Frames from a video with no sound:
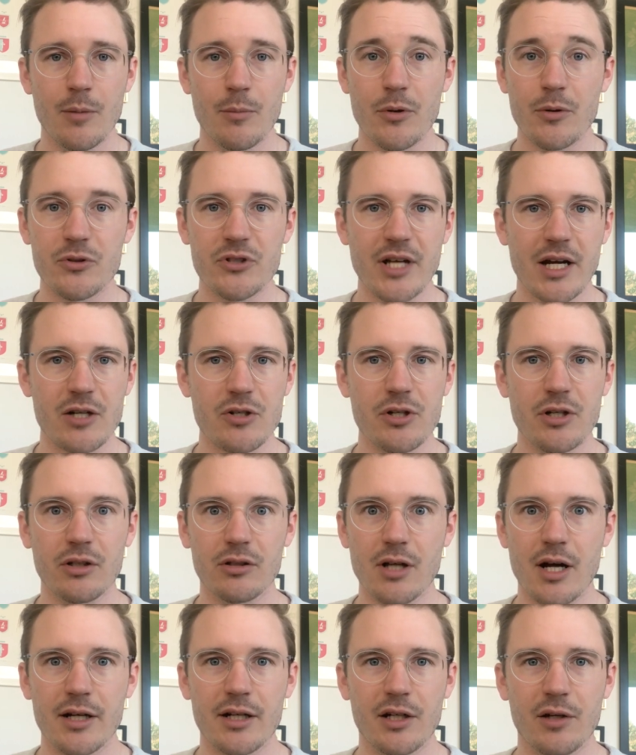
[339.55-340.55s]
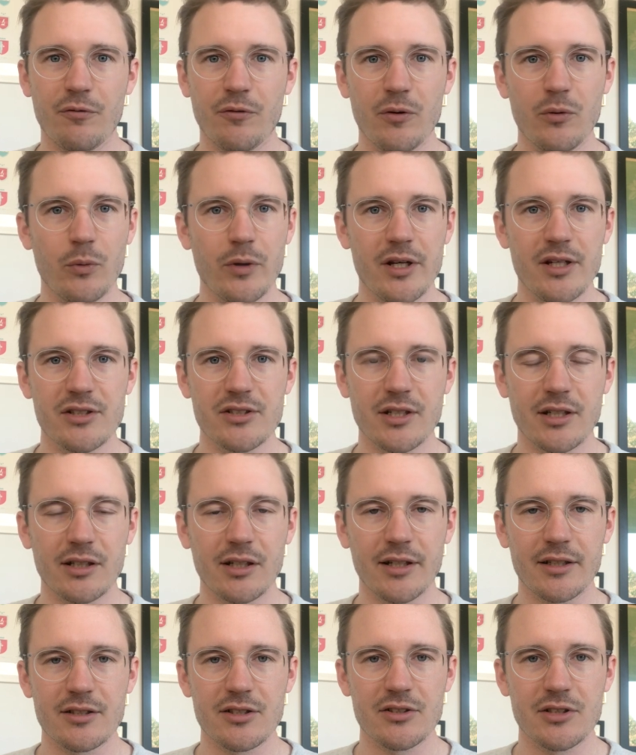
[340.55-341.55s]
But there's actually a lot of different ways that
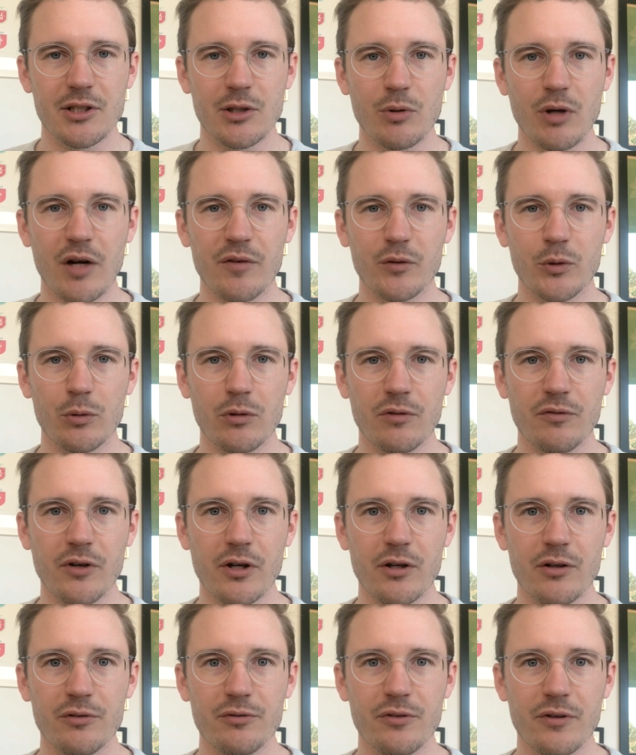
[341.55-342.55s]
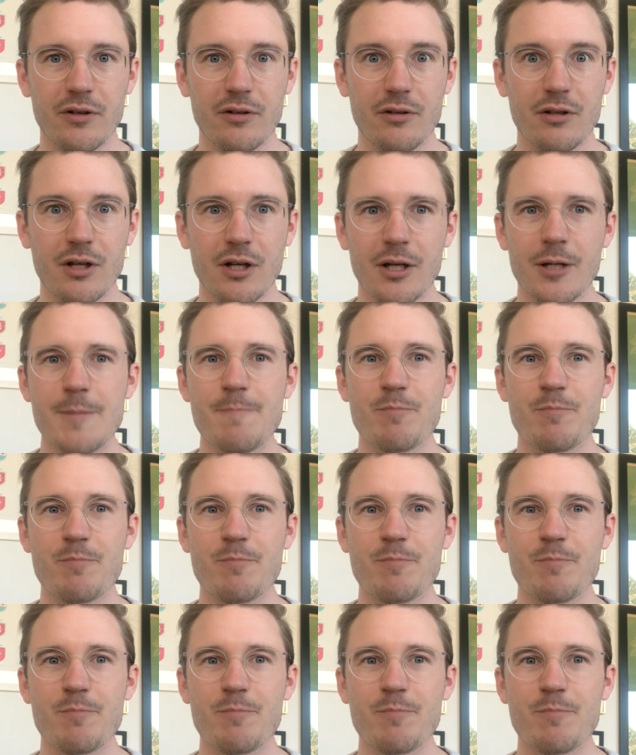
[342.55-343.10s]
I'd like to see GraphQL evolve, and